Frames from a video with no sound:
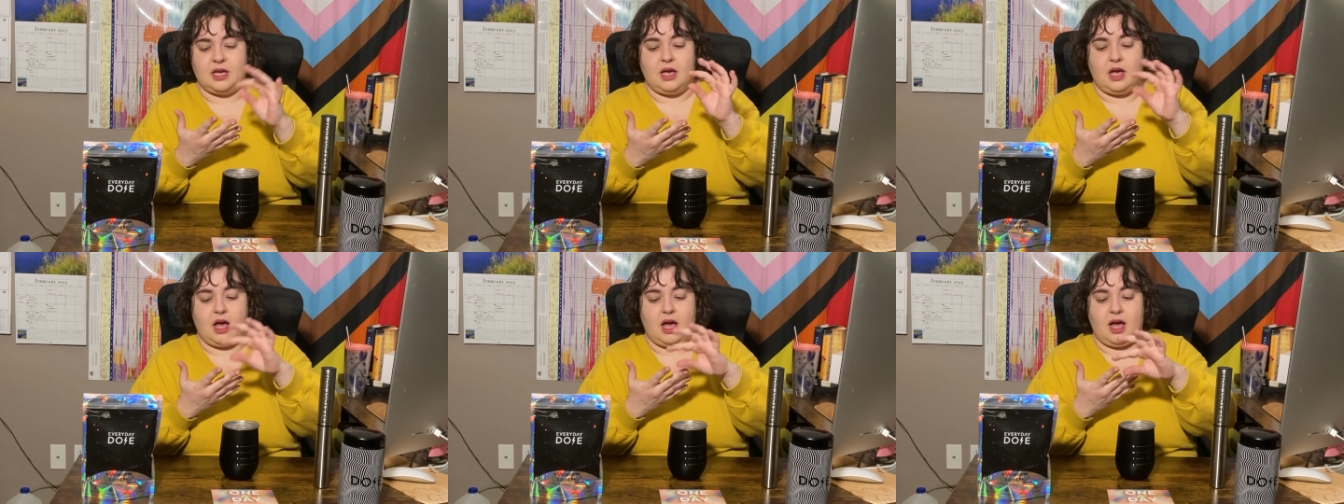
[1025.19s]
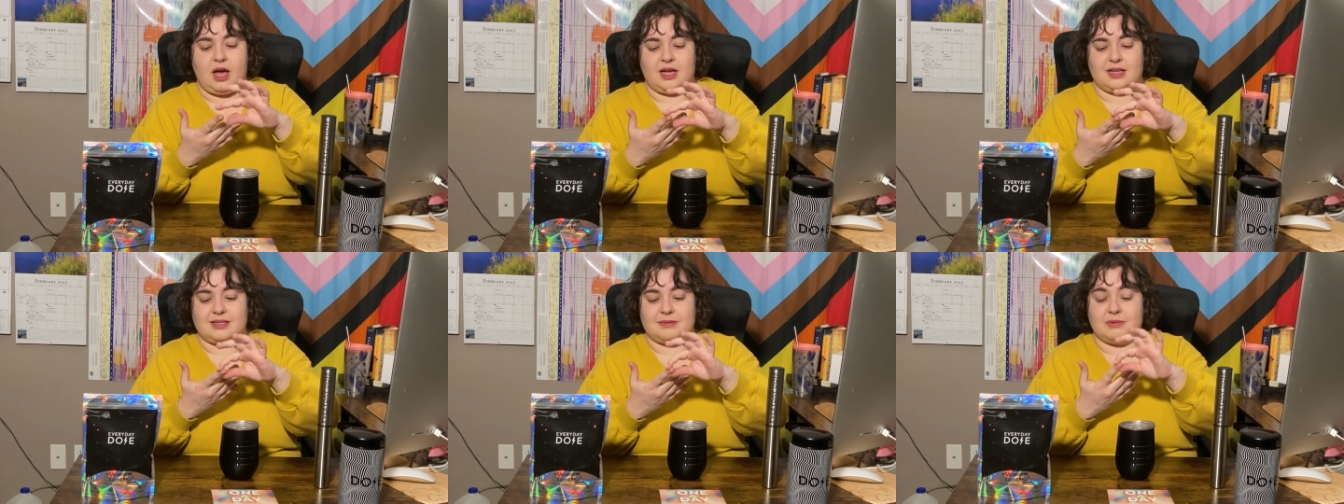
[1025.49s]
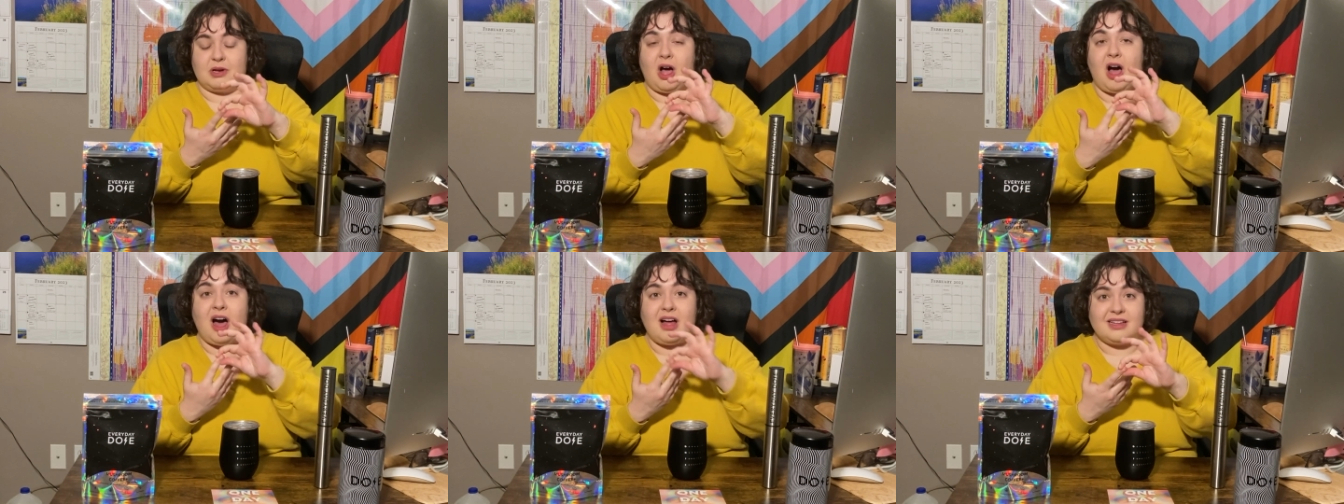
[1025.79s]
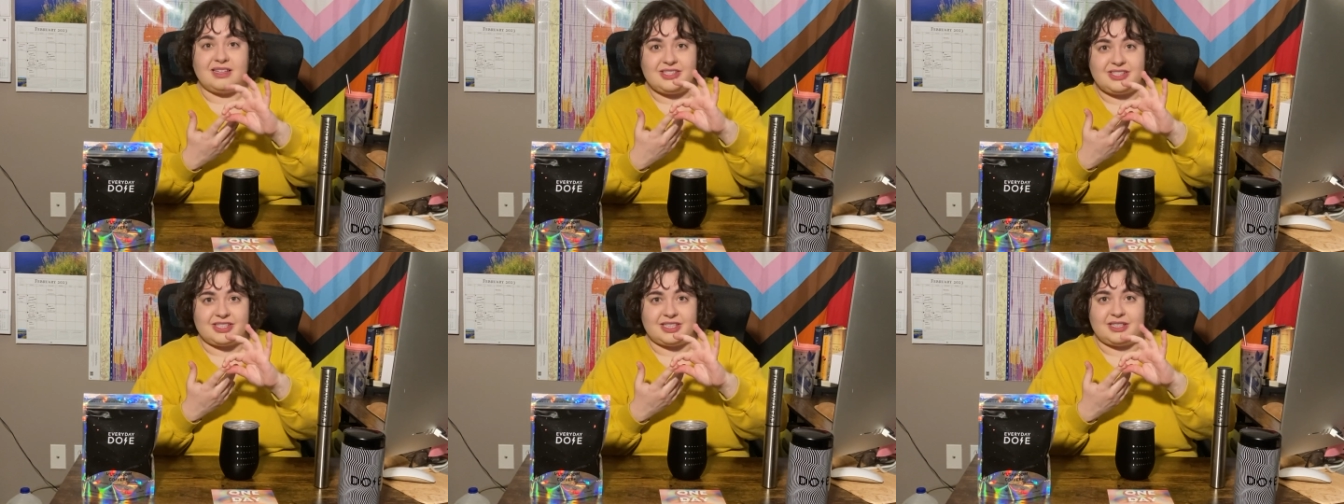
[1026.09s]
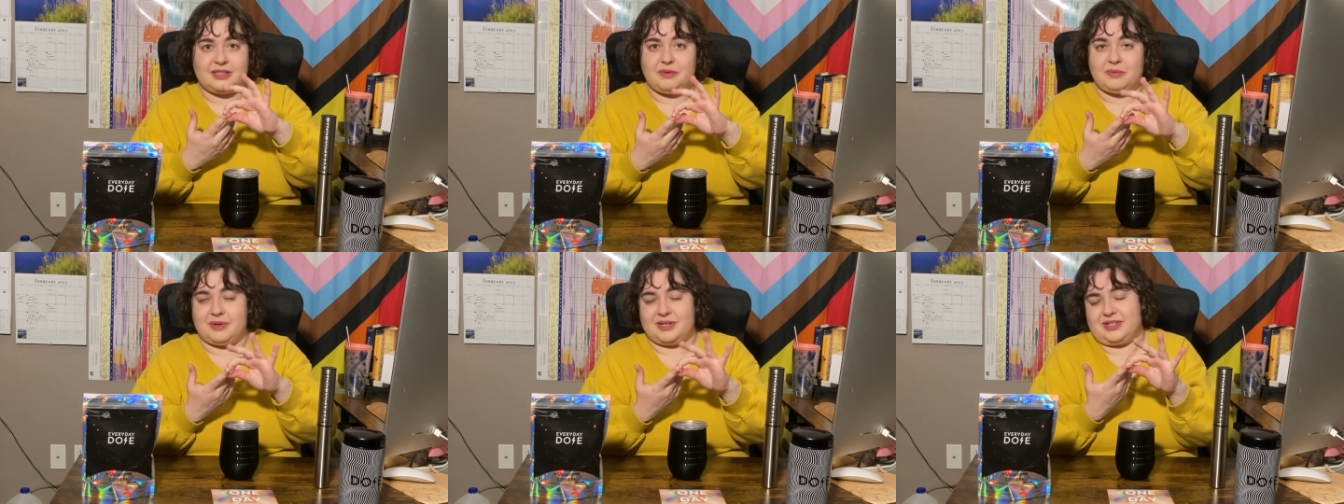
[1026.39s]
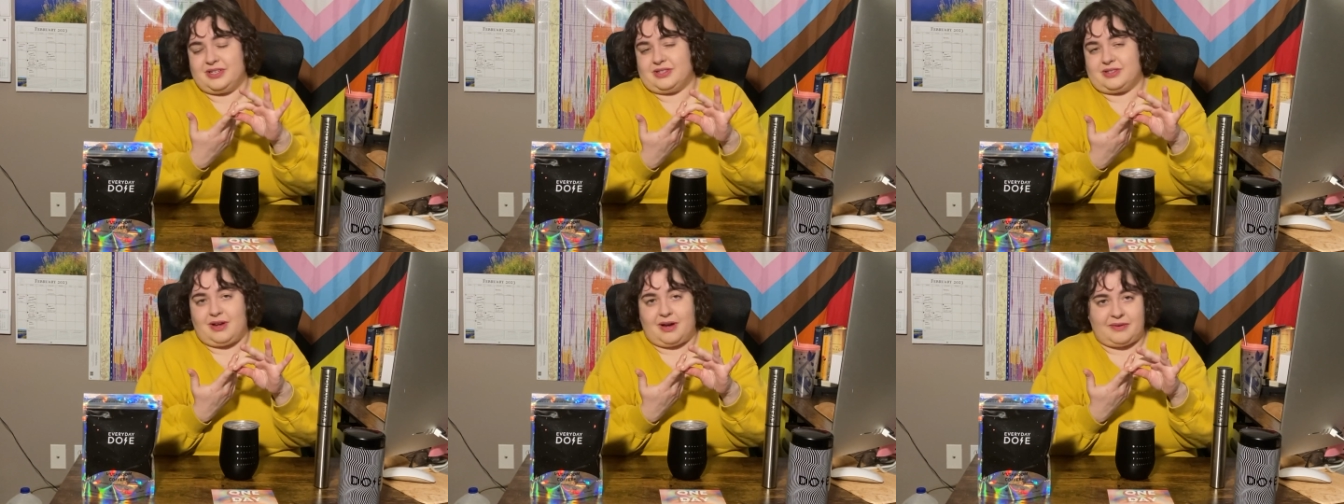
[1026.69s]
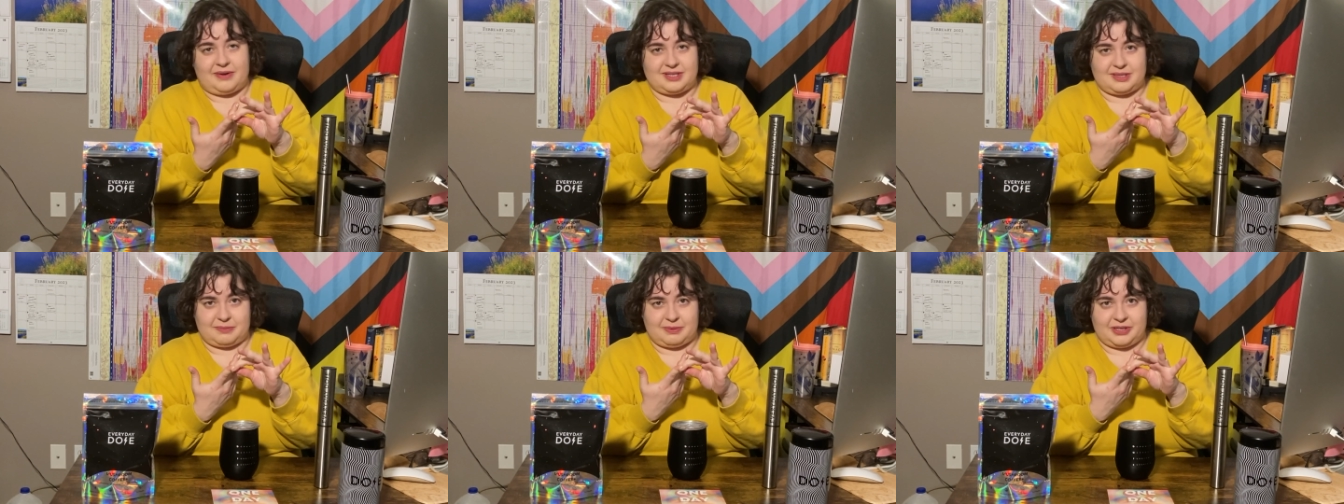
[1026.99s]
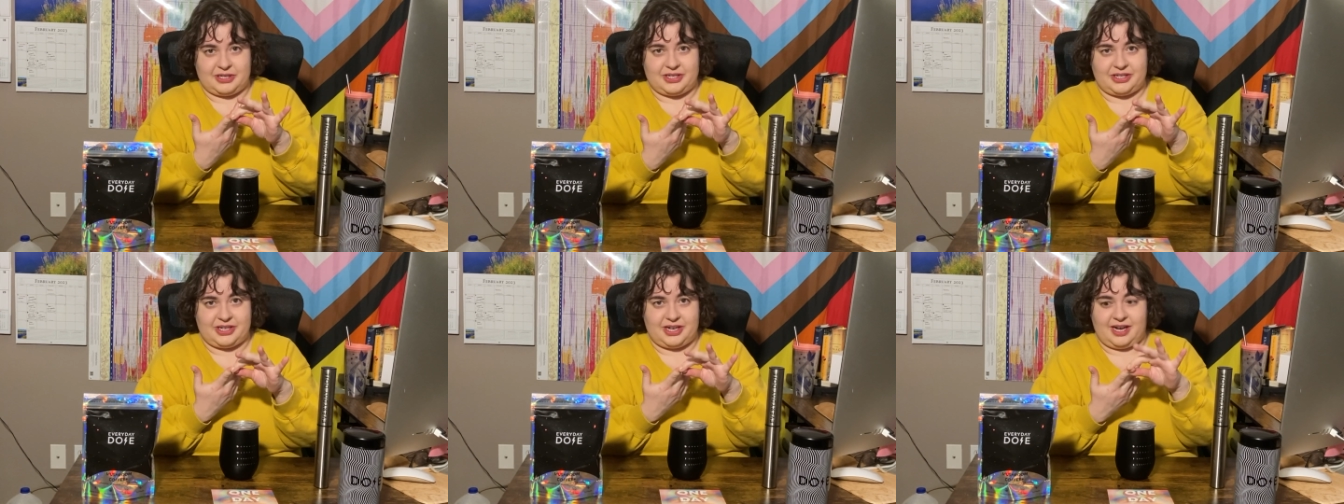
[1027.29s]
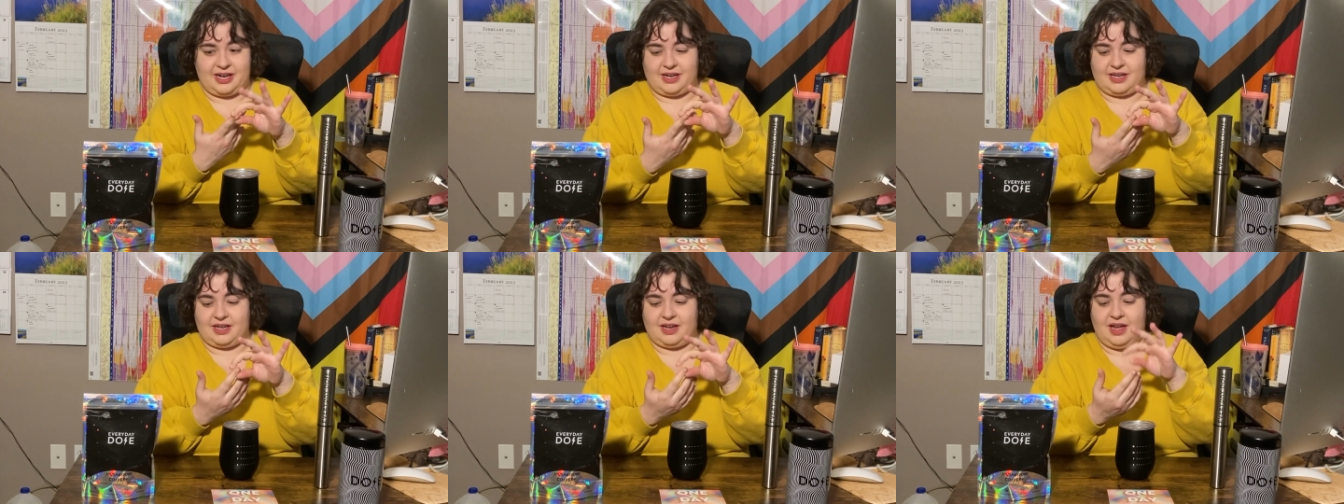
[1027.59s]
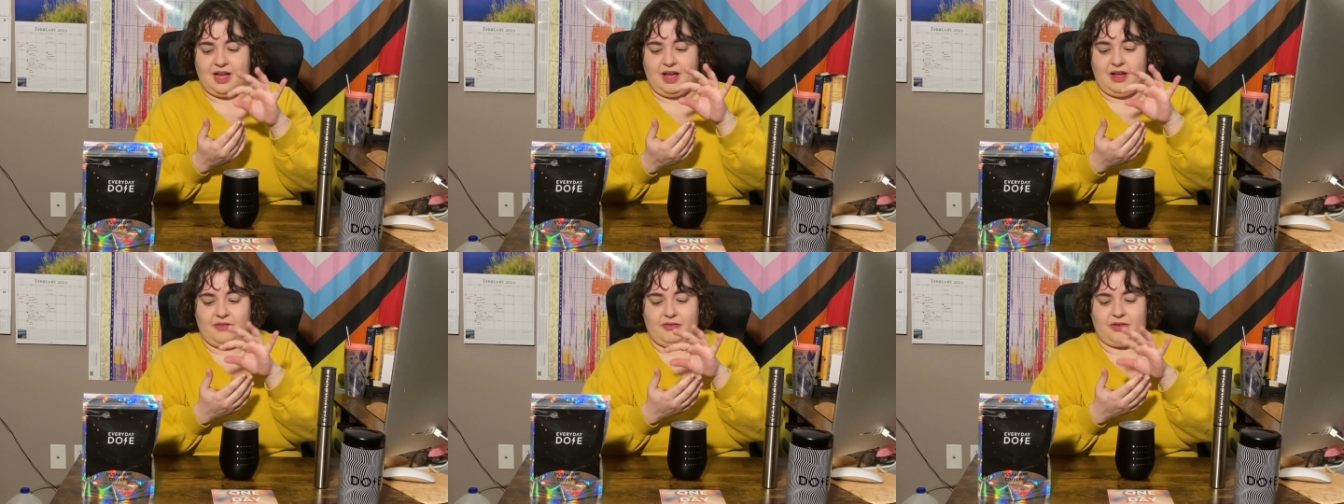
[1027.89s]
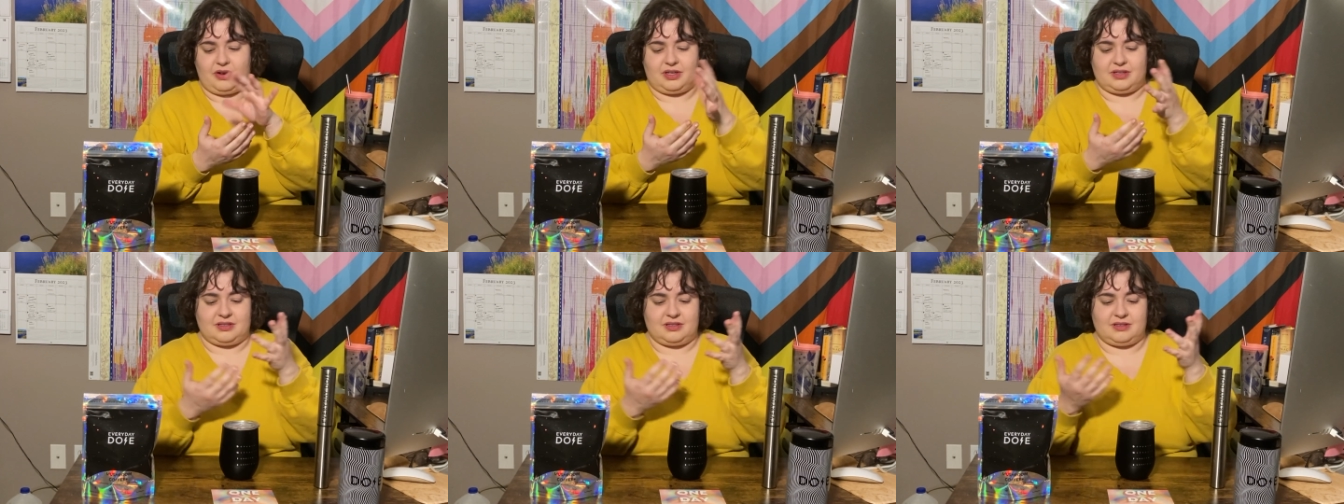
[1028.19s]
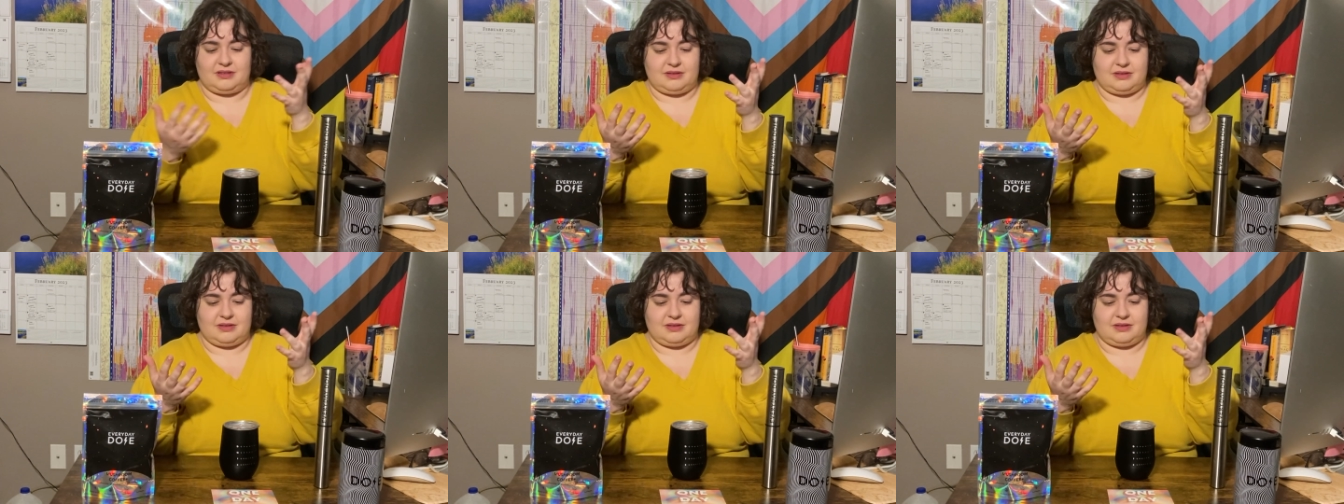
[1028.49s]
uh, some collagen, which is always appreciated for